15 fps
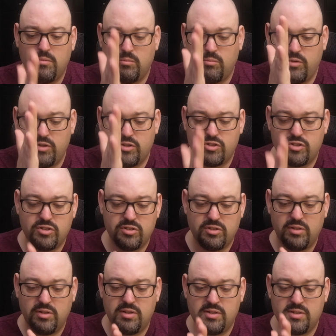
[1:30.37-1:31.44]
which
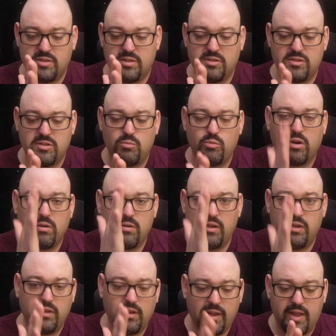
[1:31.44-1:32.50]
is somewhere
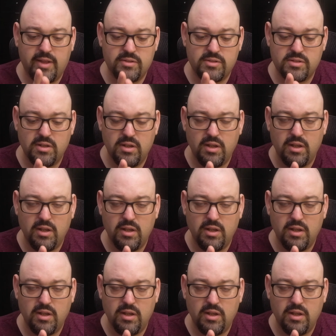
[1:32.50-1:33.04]
in the lens.